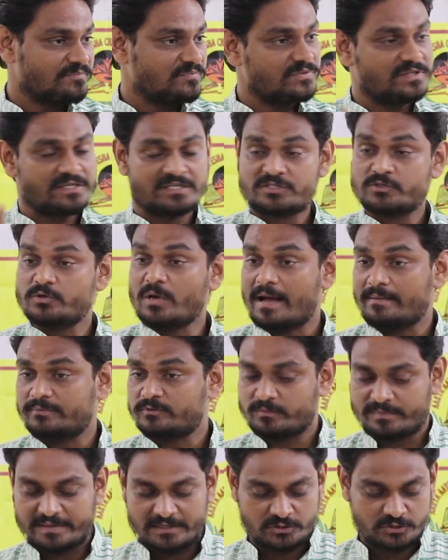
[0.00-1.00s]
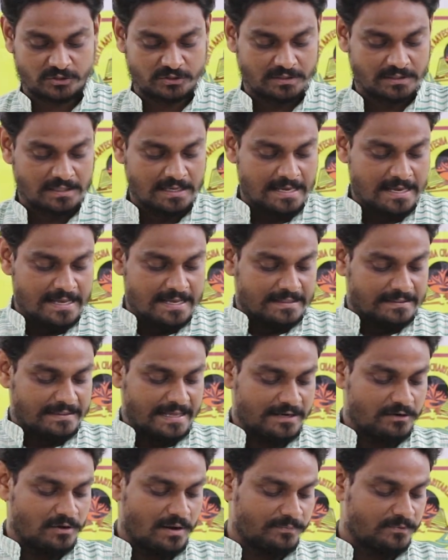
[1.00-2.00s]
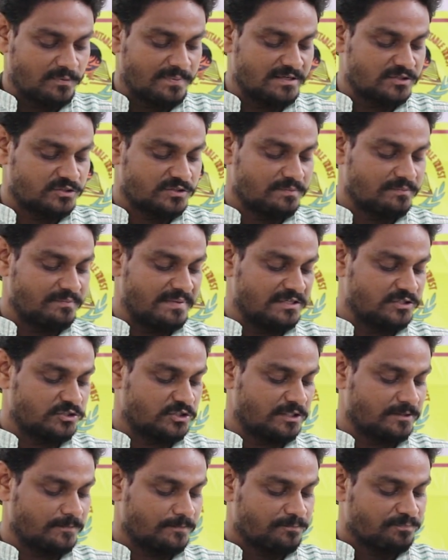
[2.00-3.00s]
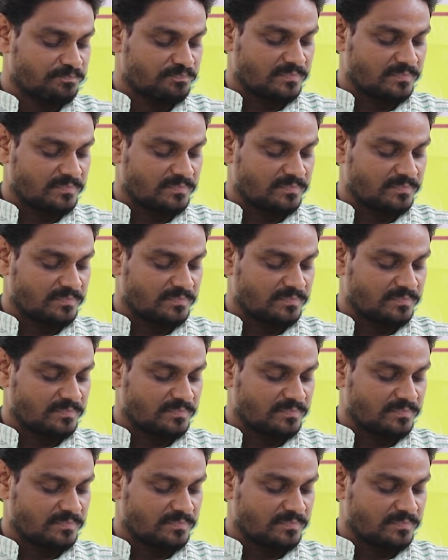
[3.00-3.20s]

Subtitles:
This you have to mention. Then you have to mention